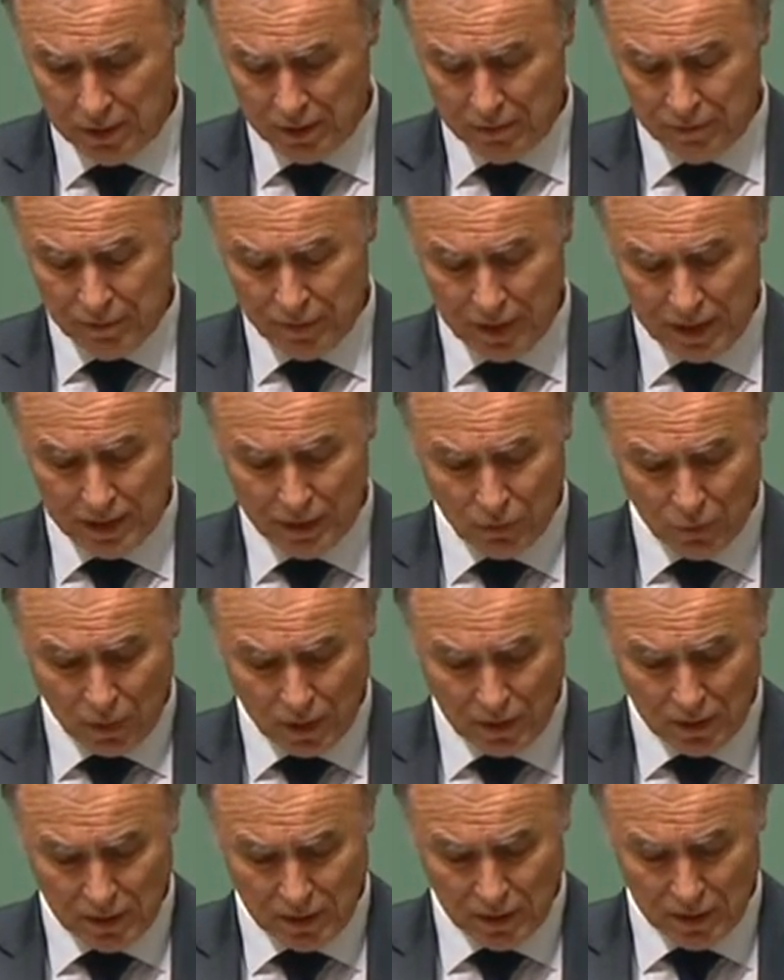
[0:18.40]
for their
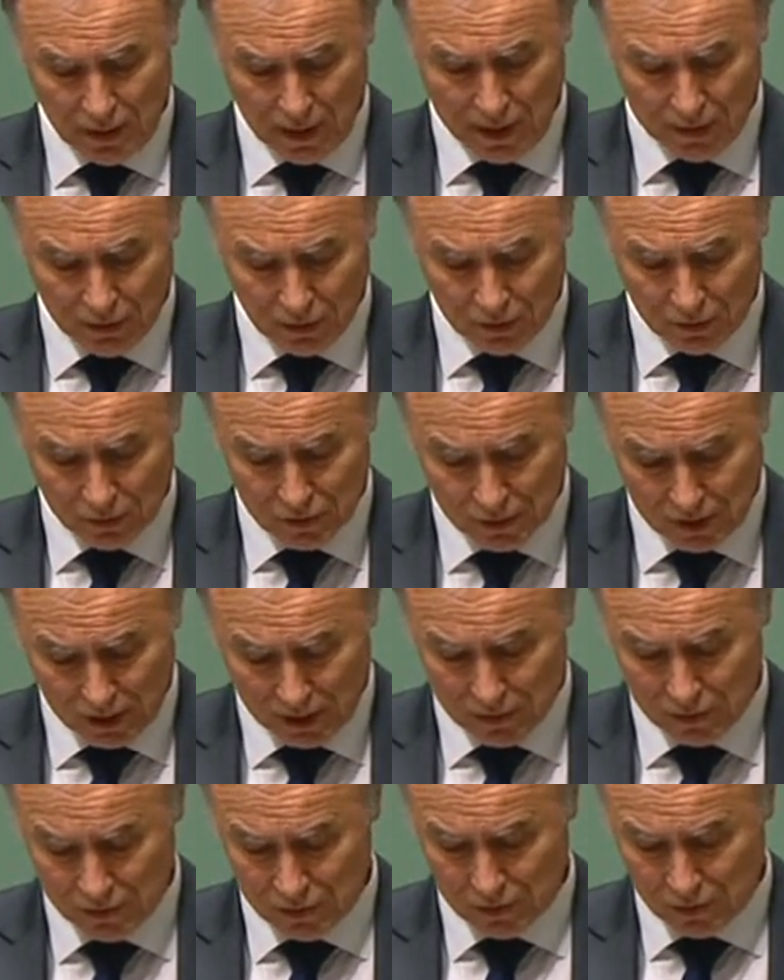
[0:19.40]
20 adult
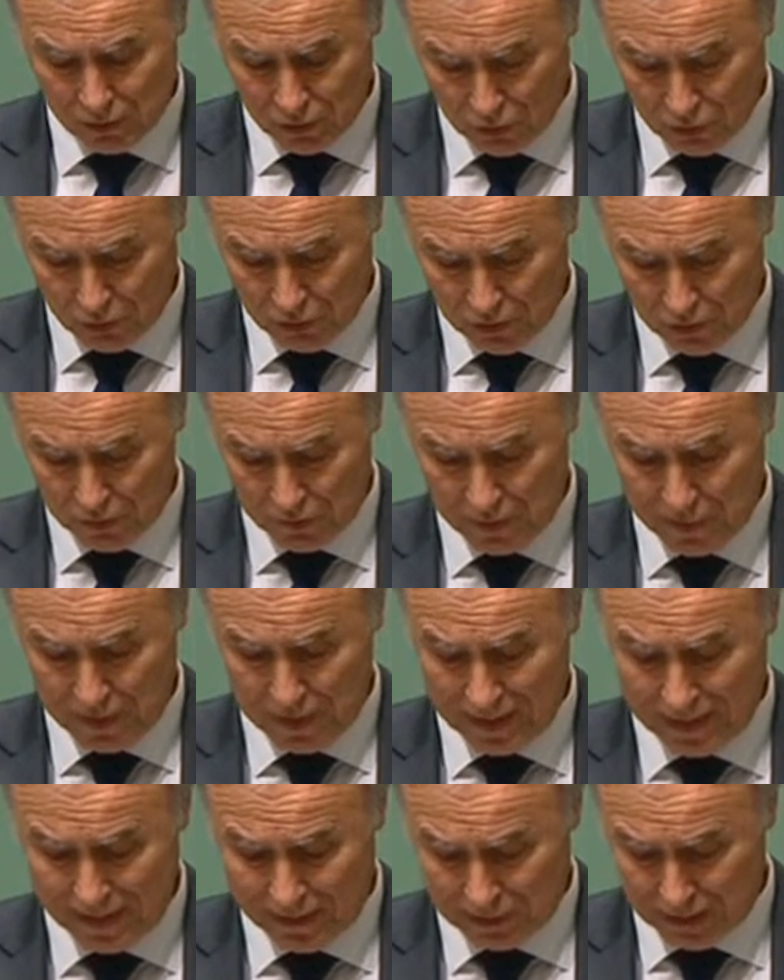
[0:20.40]
sons and daughters with
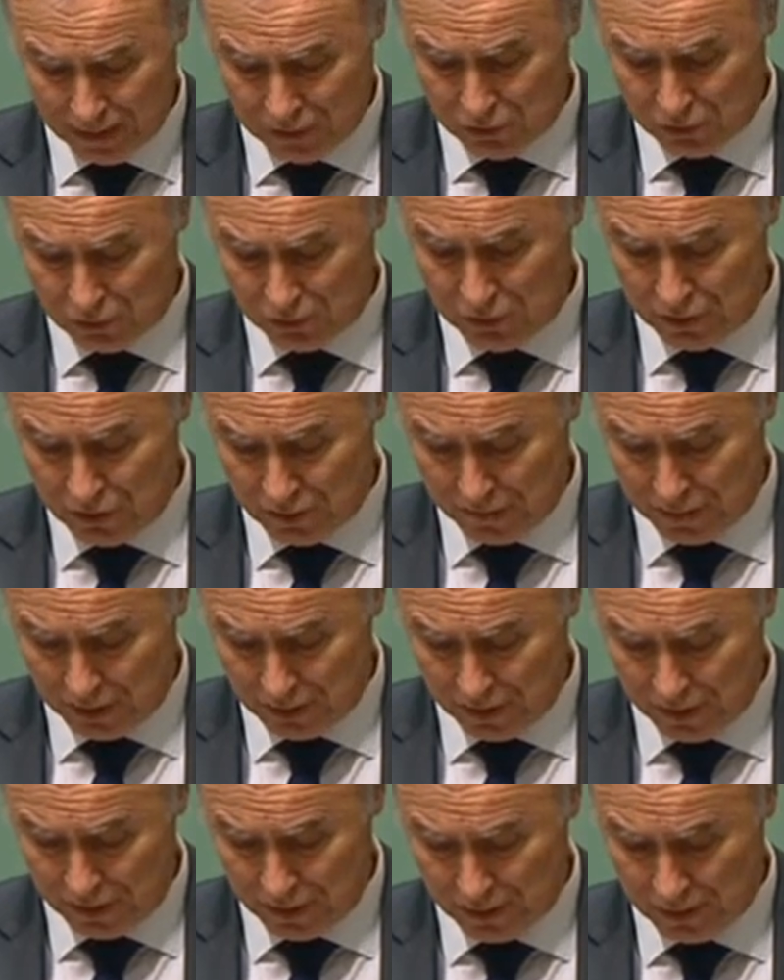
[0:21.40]
intellectual
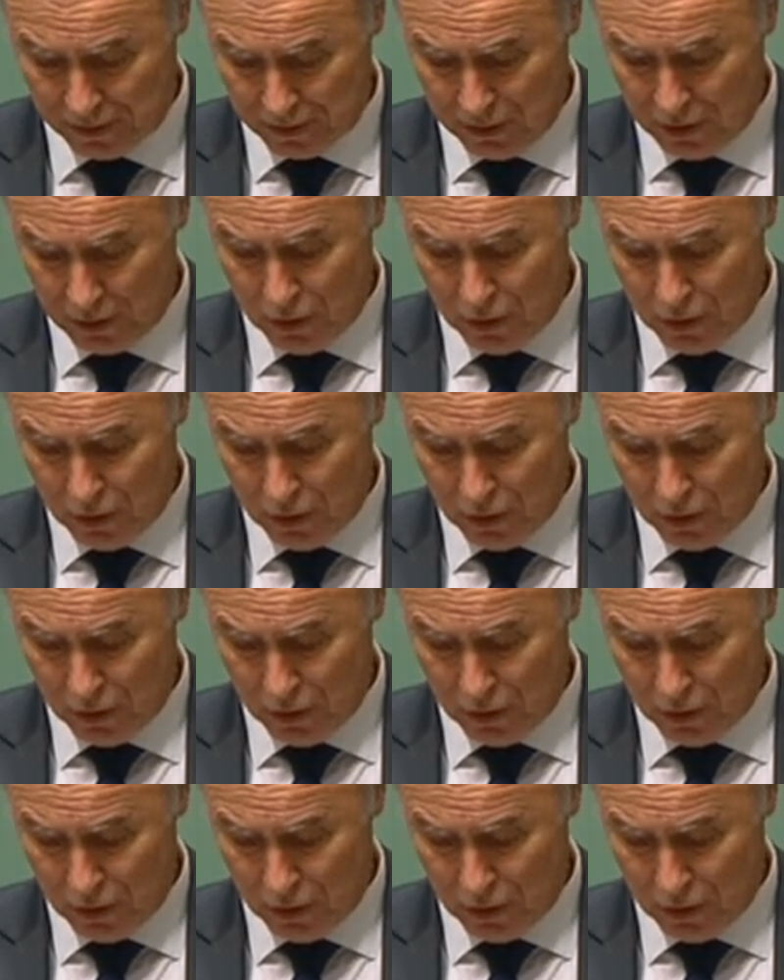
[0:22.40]
disabilities.